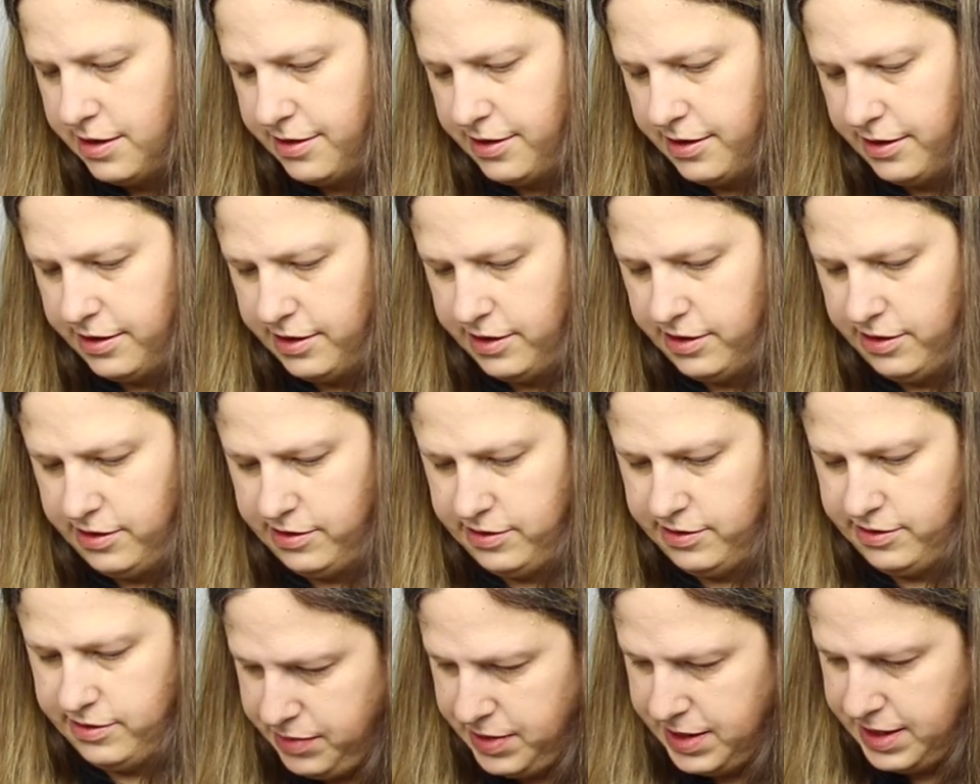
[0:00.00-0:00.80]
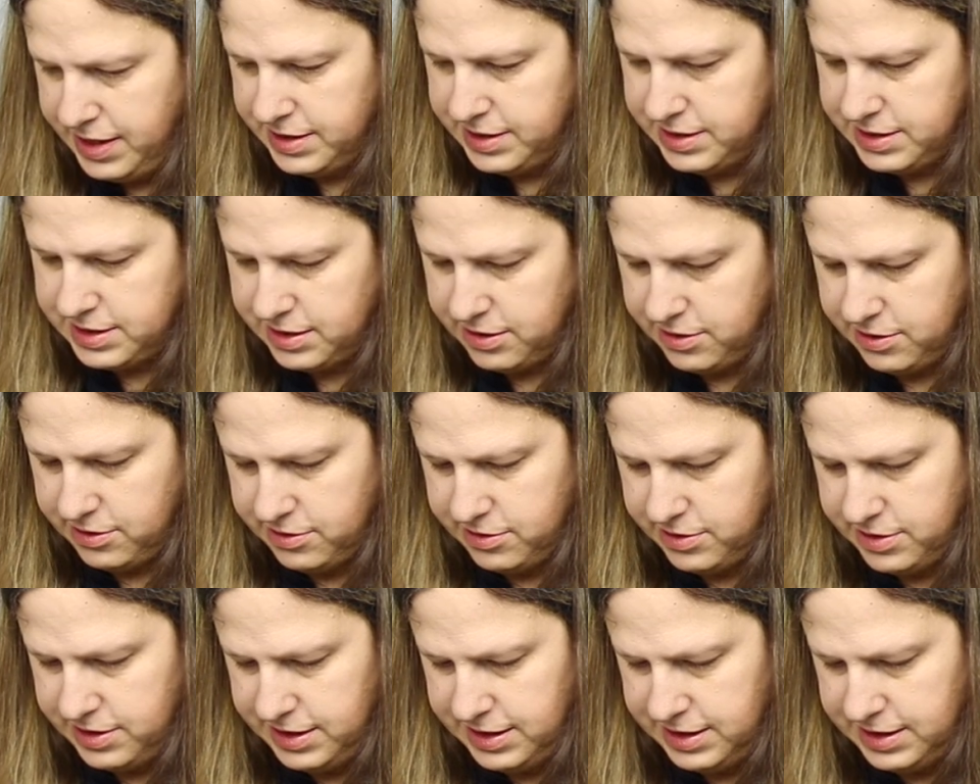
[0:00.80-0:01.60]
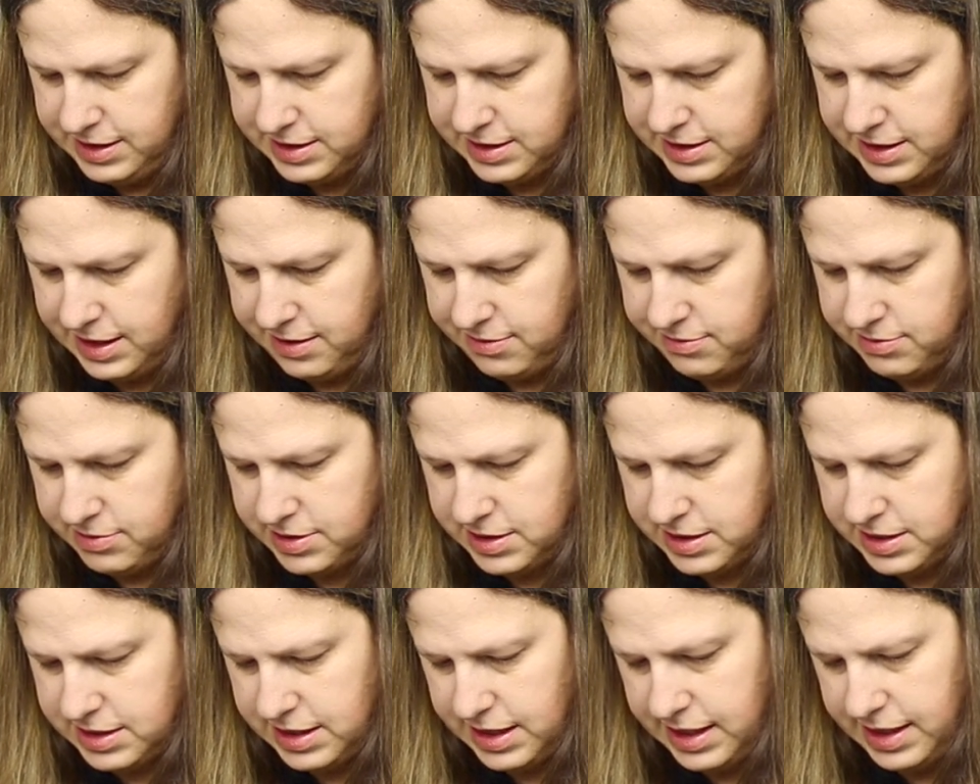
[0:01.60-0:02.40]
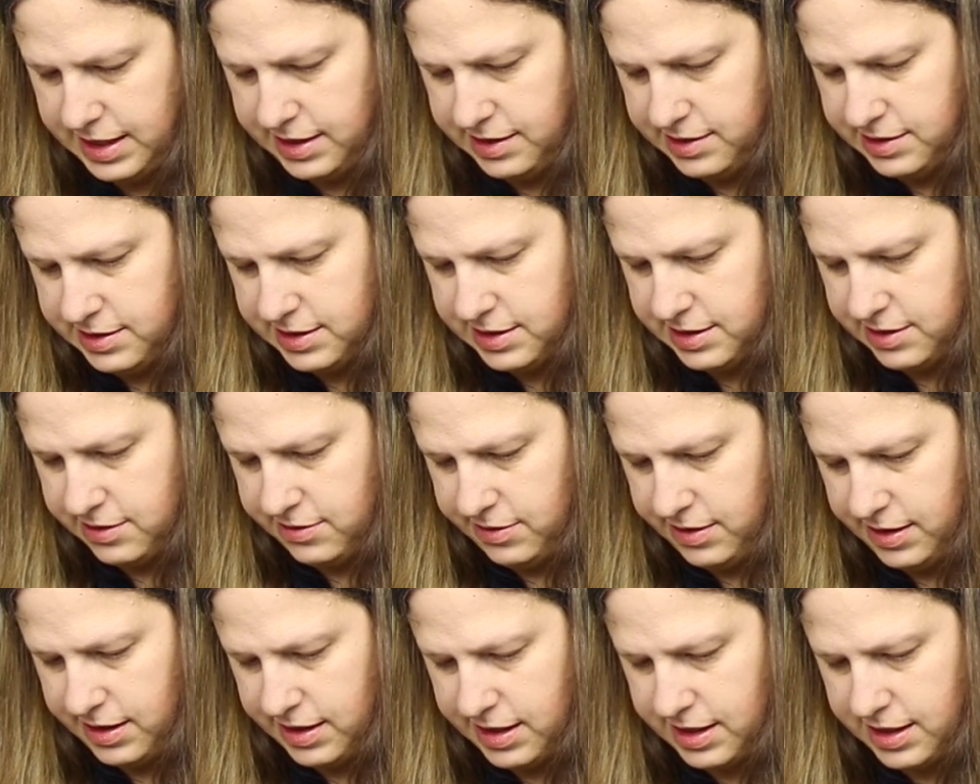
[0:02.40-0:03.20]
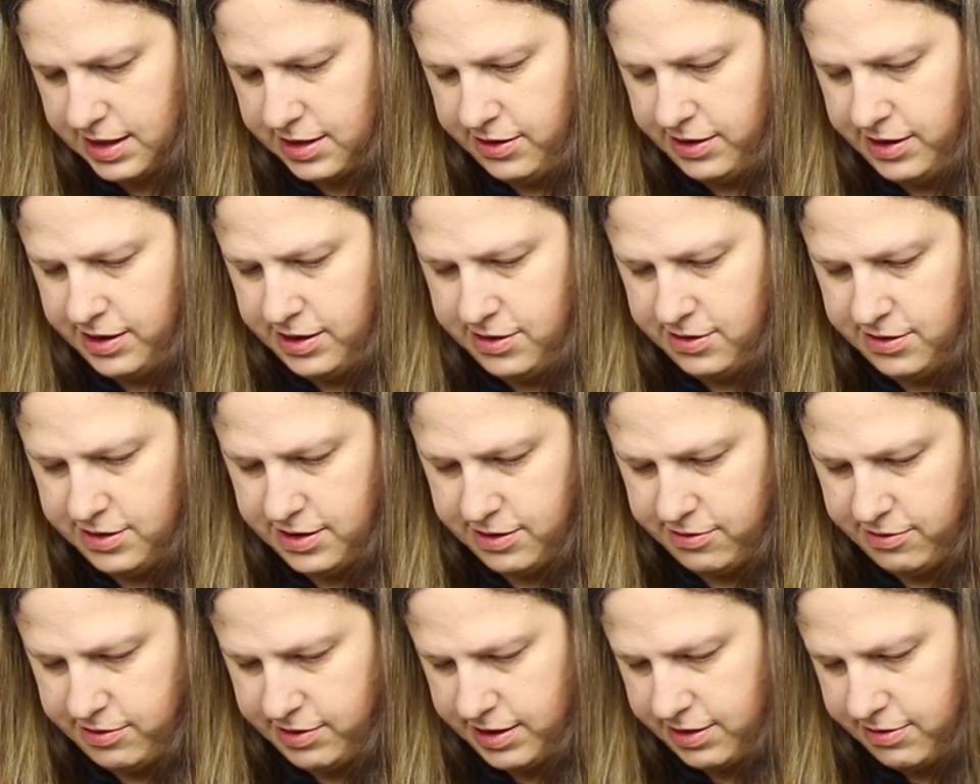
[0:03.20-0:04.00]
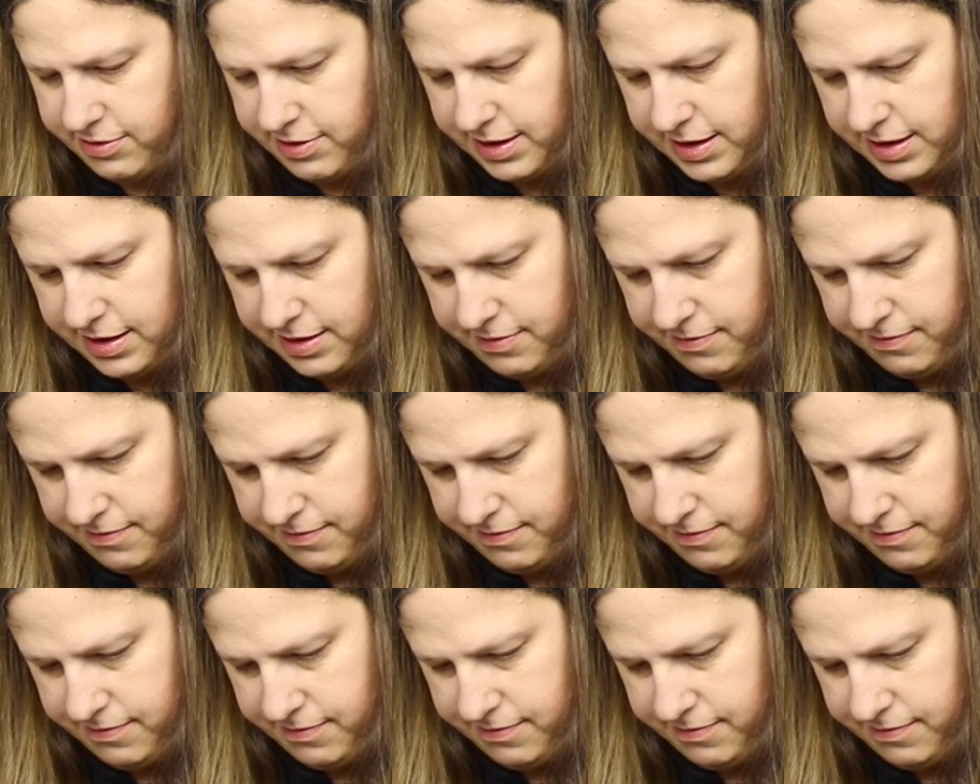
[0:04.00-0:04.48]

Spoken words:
The little pins are the same style, so I'm going to go ahead and do that really quick.